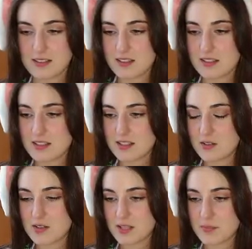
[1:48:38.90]
This is
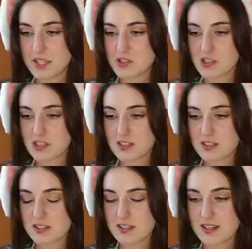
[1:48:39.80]
two
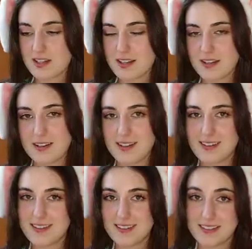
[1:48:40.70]
dimensions
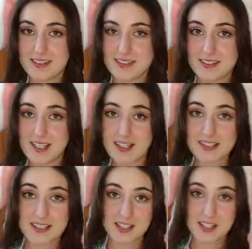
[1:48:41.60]

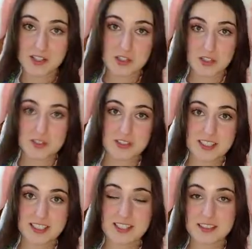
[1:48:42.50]
kissing each other
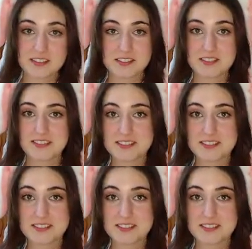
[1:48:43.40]
again.